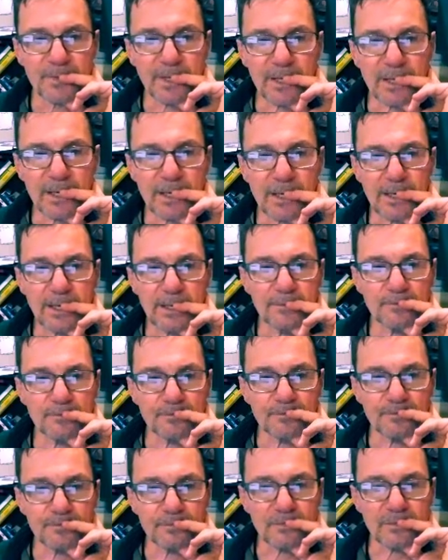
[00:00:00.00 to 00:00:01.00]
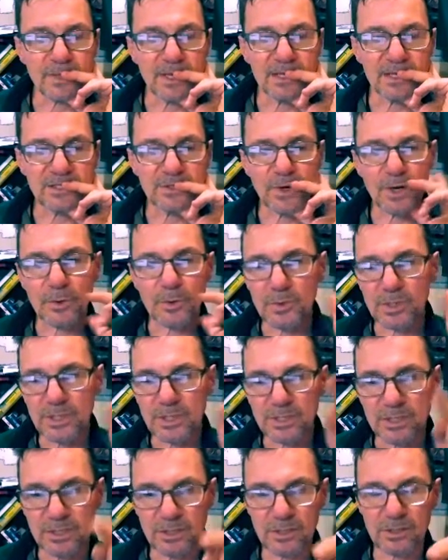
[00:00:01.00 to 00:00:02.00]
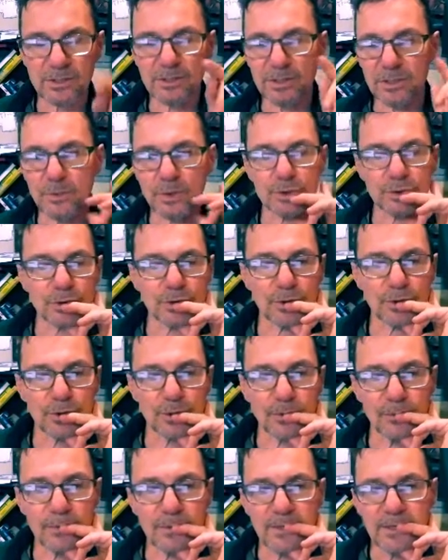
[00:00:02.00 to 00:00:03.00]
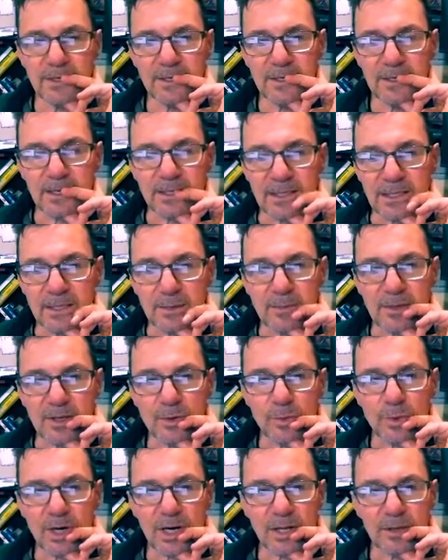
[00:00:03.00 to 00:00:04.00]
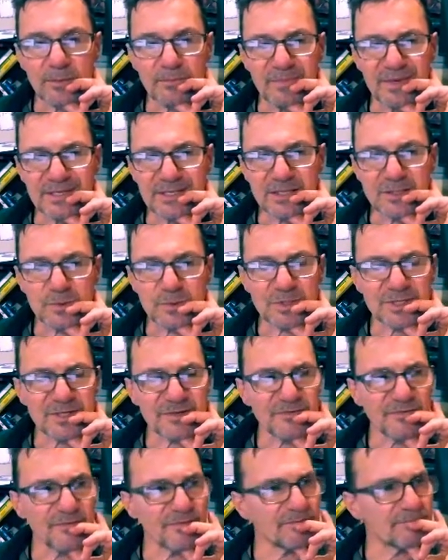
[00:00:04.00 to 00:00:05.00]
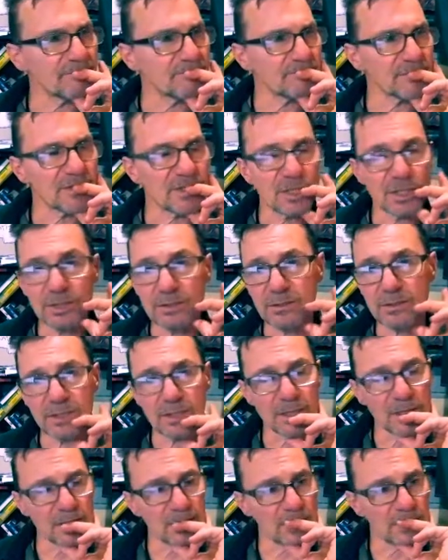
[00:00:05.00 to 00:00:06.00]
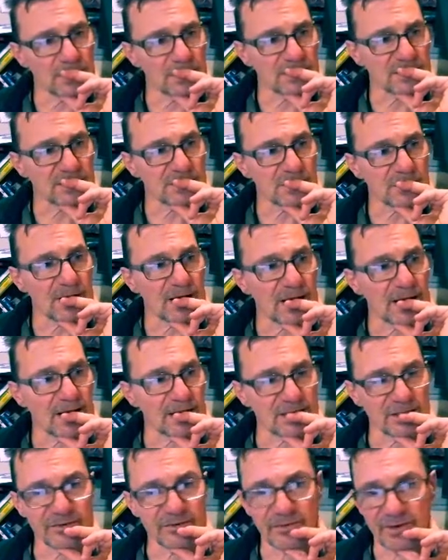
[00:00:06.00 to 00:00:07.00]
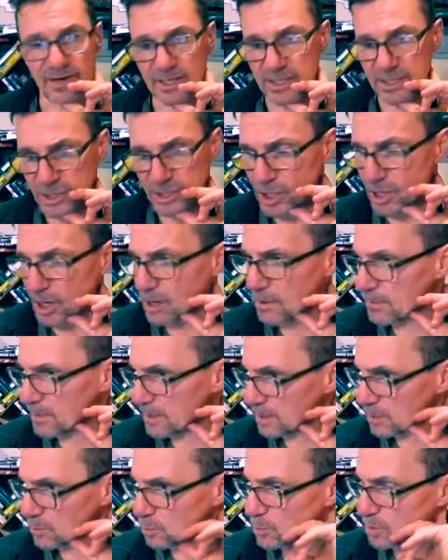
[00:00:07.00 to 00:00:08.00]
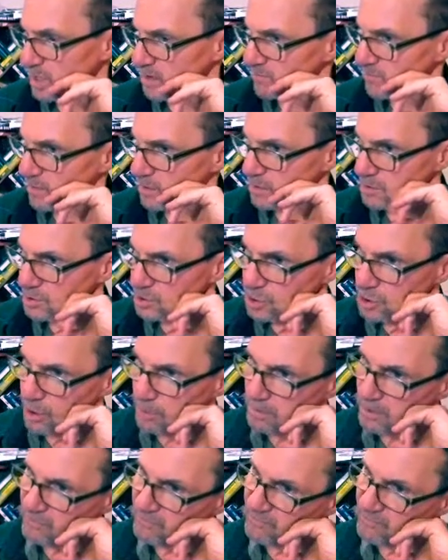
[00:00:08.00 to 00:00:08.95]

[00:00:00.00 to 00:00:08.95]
And so I returned to the motorhome, and in the meanwhile business wasn't good, and so I had to find a job. And when I found a job